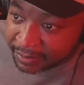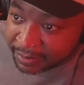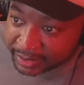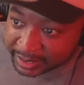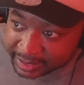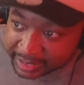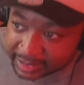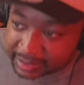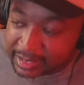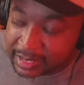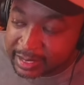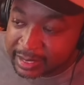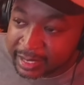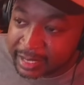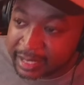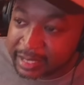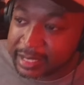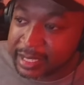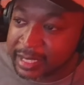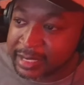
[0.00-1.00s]
a tinted
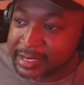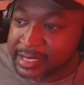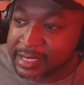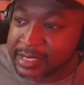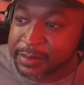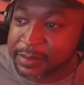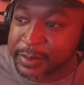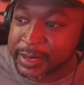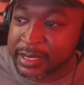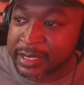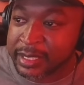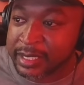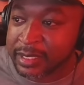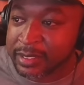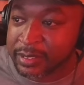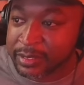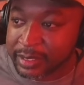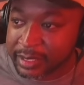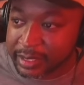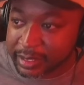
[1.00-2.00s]
neck. I tinted my neck
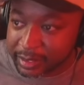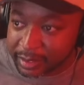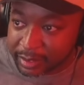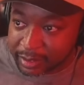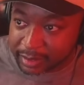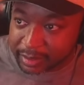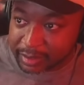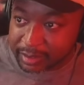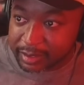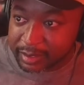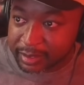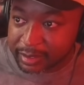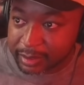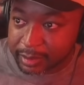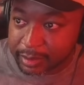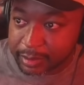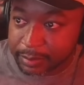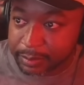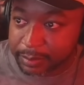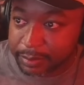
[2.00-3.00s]
on here.
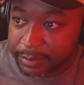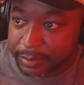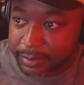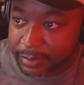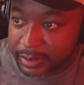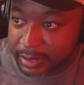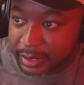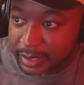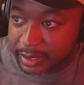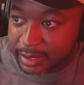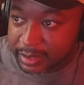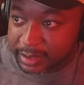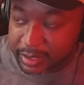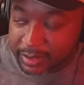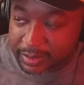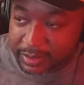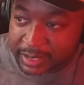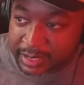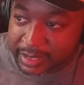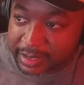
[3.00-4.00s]
So
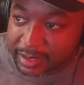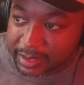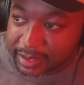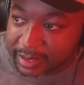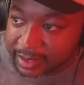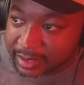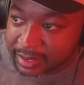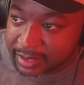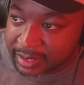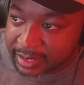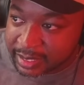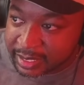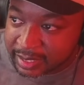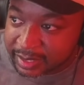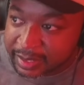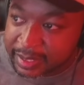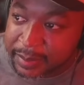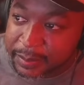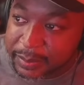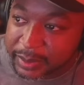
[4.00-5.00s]
this
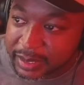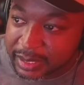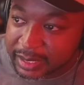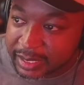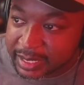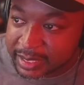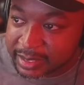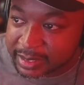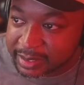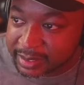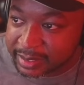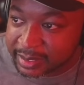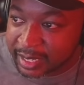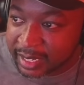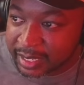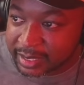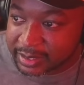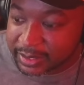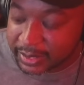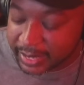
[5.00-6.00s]
typically isn't
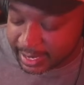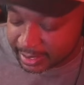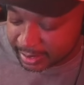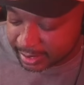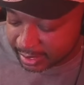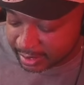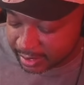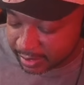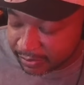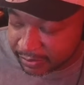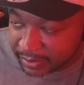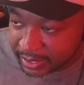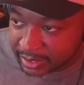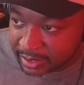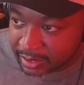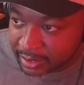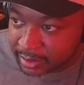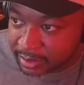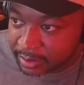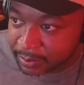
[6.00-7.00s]
stock, so it has like the
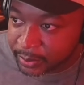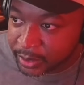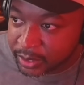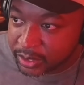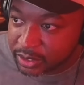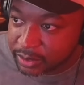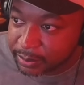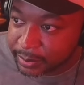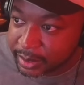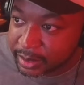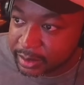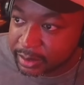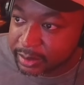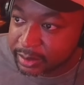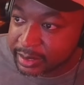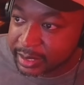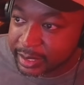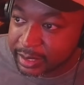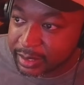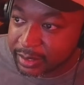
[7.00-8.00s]
vintage Marcus Miller
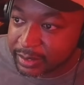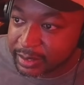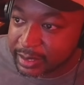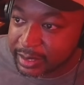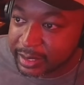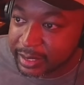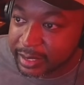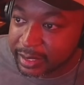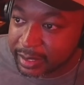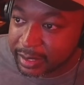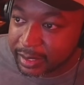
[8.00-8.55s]
tint on the neck.